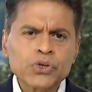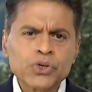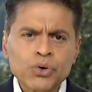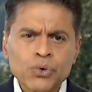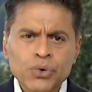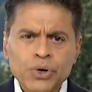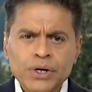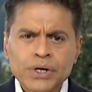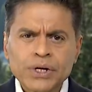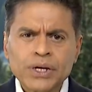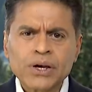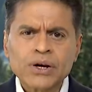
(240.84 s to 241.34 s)

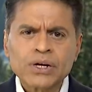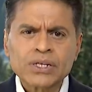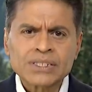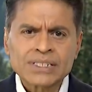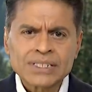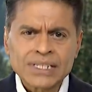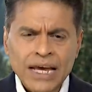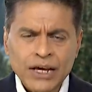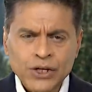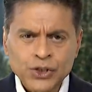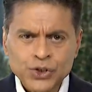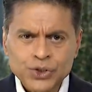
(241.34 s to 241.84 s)
unity on
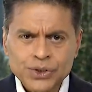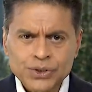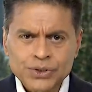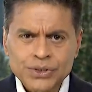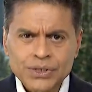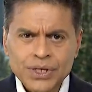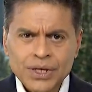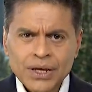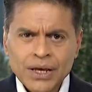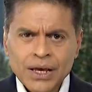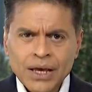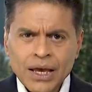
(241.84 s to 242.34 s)

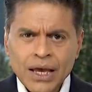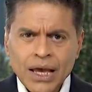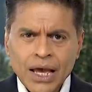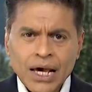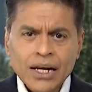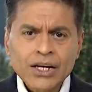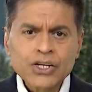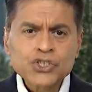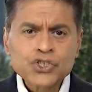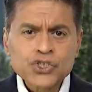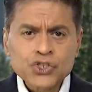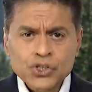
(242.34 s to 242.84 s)
sanctions
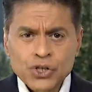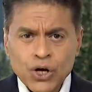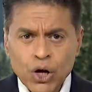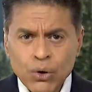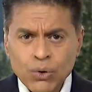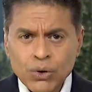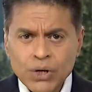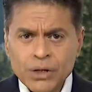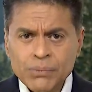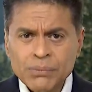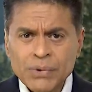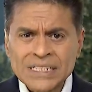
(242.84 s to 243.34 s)
and is
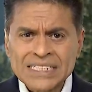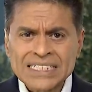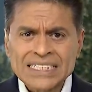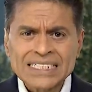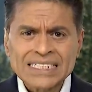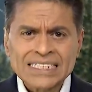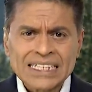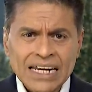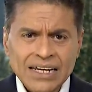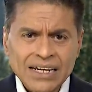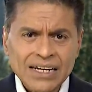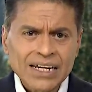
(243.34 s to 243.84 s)
slowly but
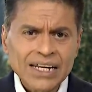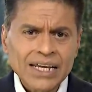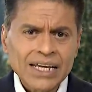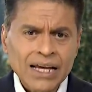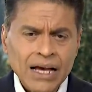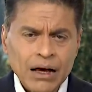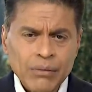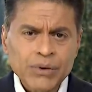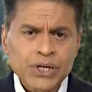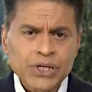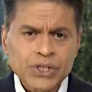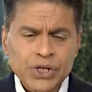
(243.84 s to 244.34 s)
steadily
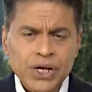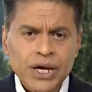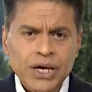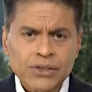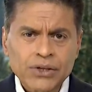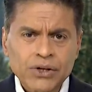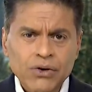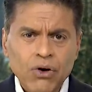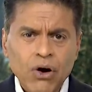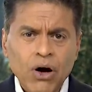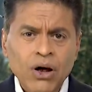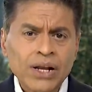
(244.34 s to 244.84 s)
coming
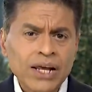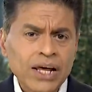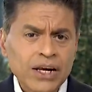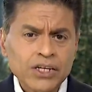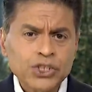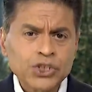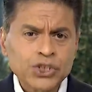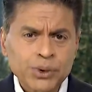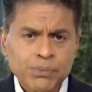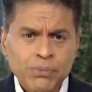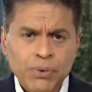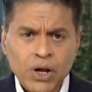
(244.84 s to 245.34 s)
together on
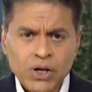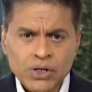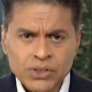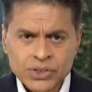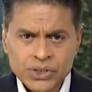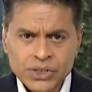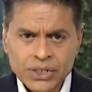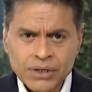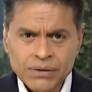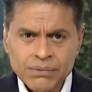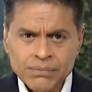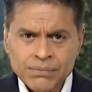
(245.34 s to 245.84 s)
energy
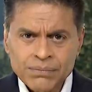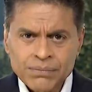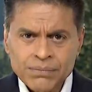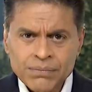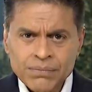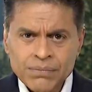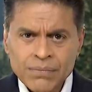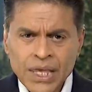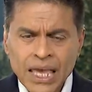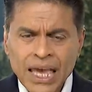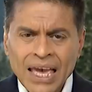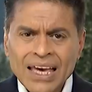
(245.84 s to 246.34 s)
policy.
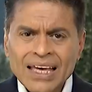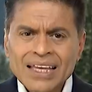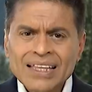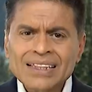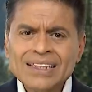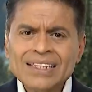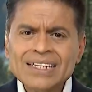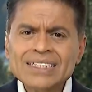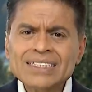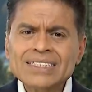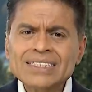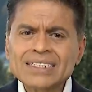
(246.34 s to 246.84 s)

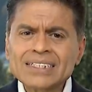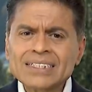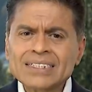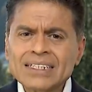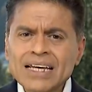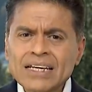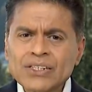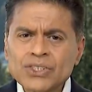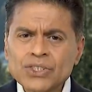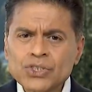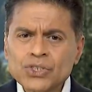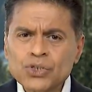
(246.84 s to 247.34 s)
These
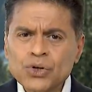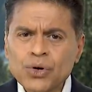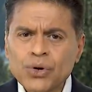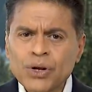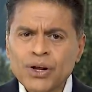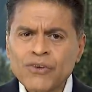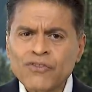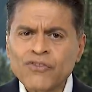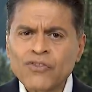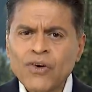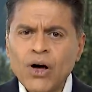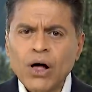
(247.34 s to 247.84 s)
successes could
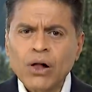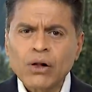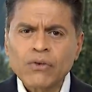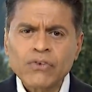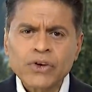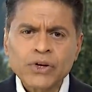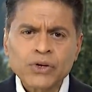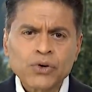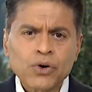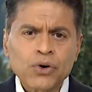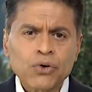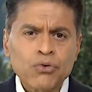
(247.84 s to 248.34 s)
evolve
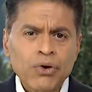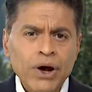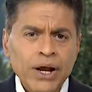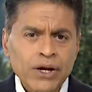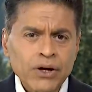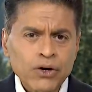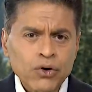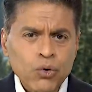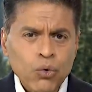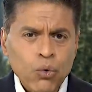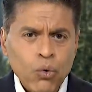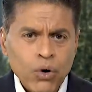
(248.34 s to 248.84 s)
into
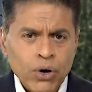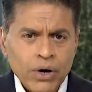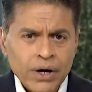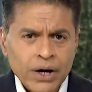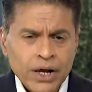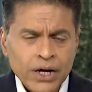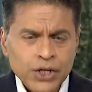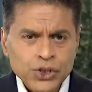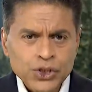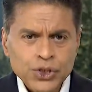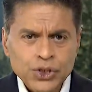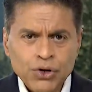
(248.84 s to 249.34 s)
greater
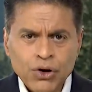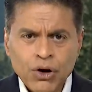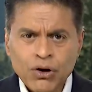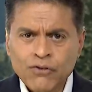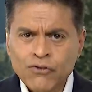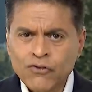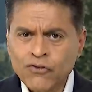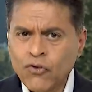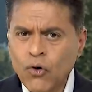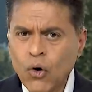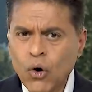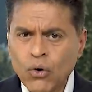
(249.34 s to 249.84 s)
coordination on
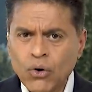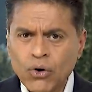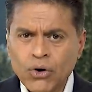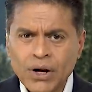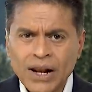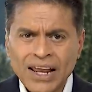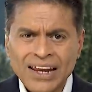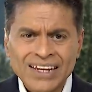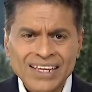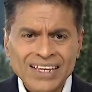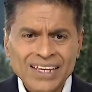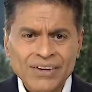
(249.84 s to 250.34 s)
foreign
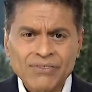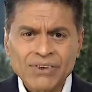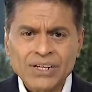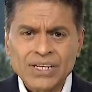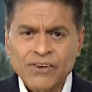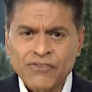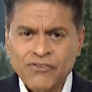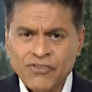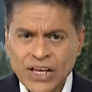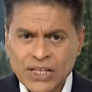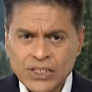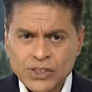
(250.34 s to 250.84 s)
and even
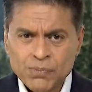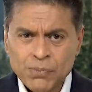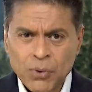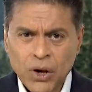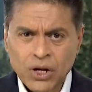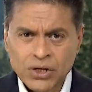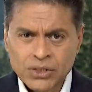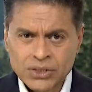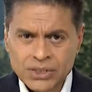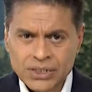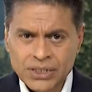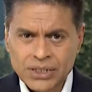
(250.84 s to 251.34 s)
defense
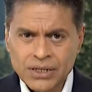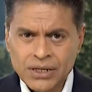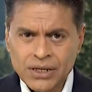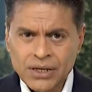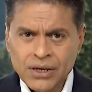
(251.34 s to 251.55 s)
policy.